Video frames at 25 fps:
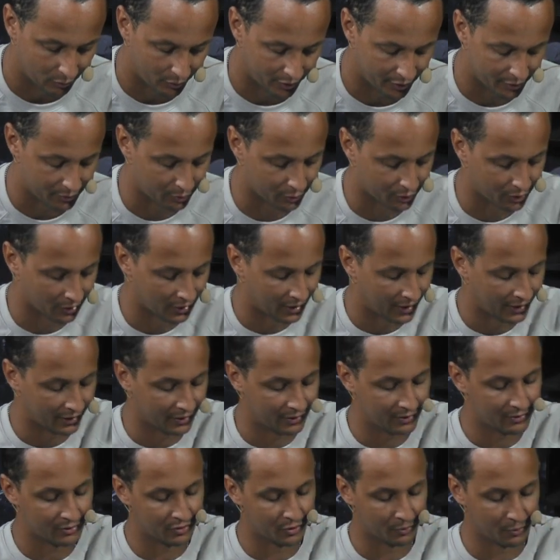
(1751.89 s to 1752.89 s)
Where would you
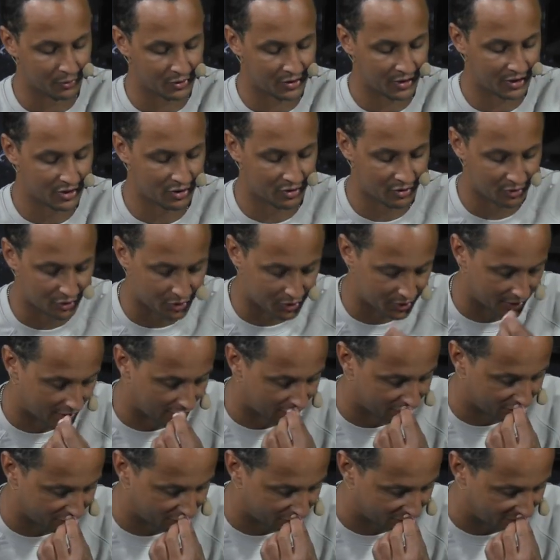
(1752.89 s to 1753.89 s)
like to position
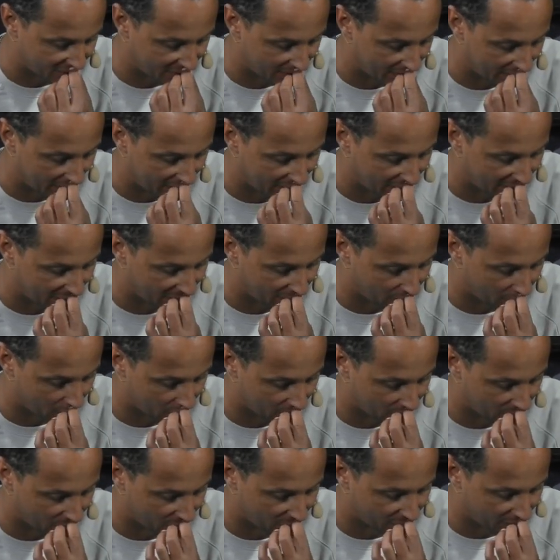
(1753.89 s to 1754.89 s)
yourself,
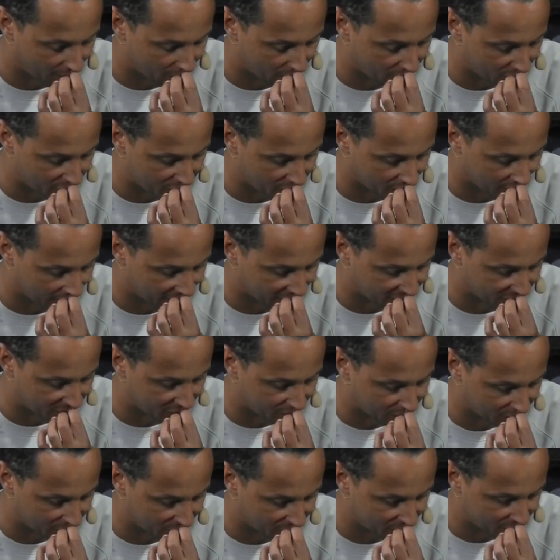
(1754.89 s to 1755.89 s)
or would you like
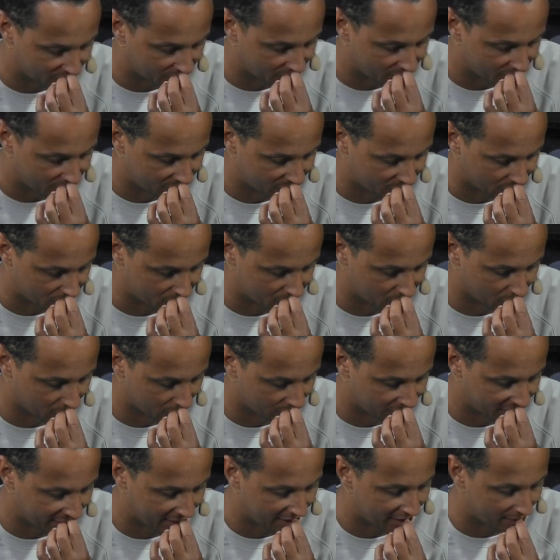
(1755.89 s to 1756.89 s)
to
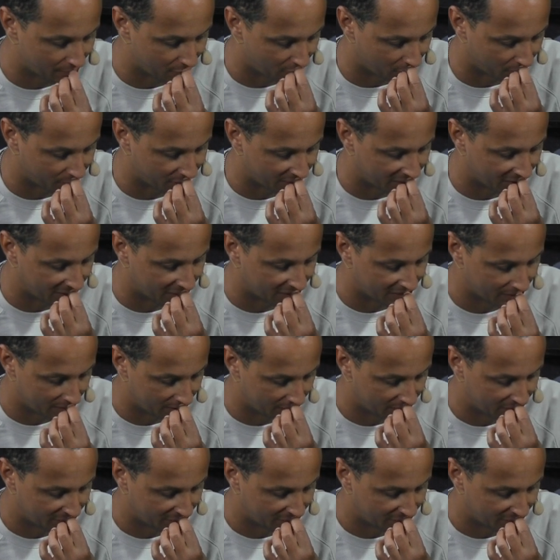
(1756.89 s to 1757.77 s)
control the game or be